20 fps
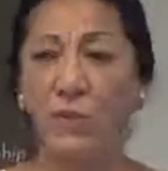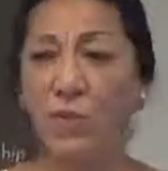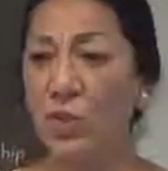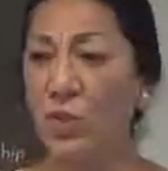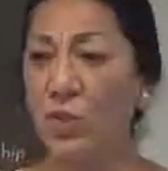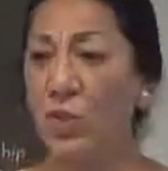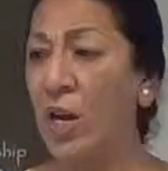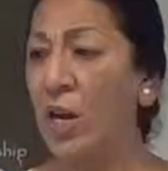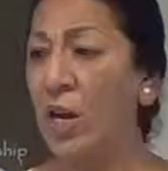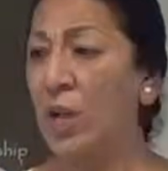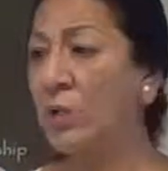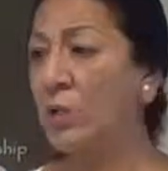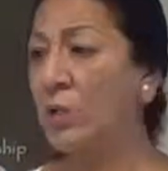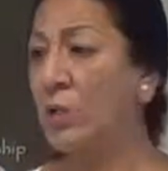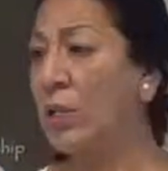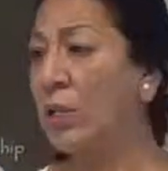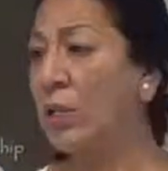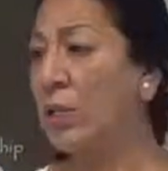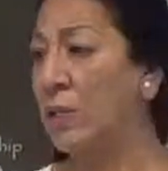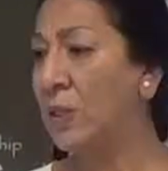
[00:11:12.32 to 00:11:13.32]
Try to
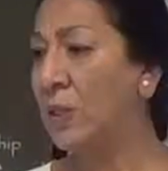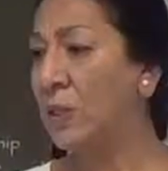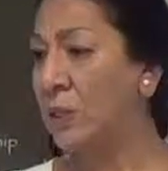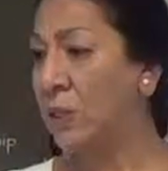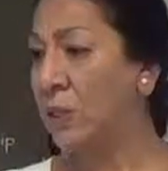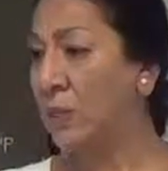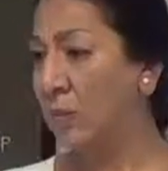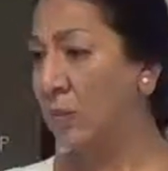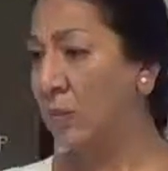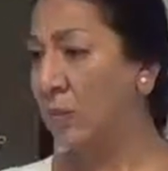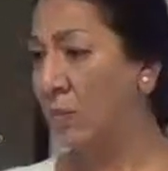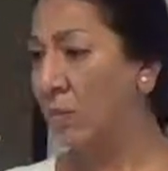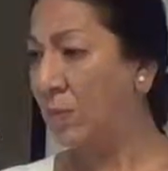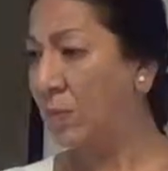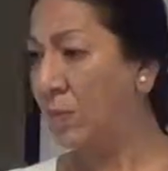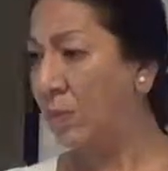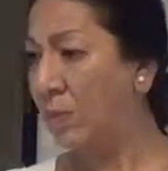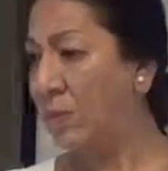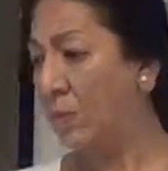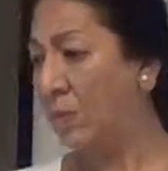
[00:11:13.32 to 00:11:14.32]
listen
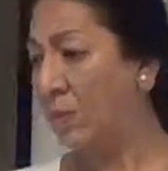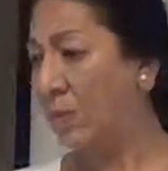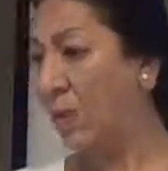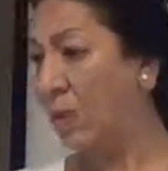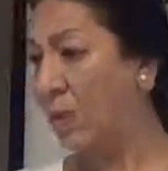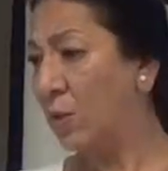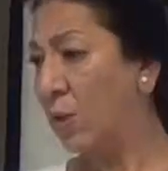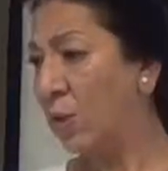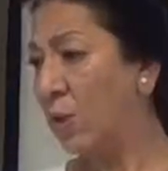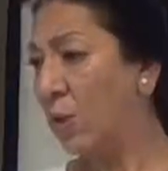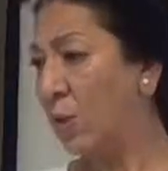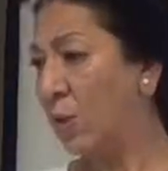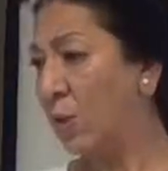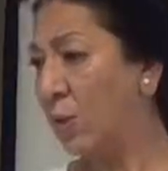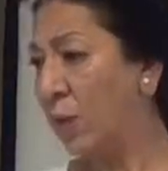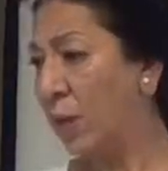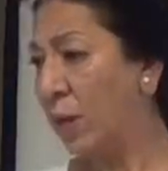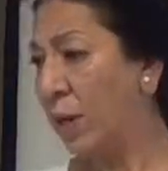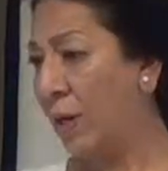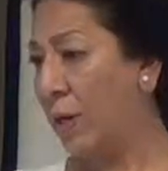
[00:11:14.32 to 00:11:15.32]
to your
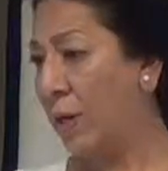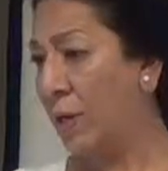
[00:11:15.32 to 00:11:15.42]
breath.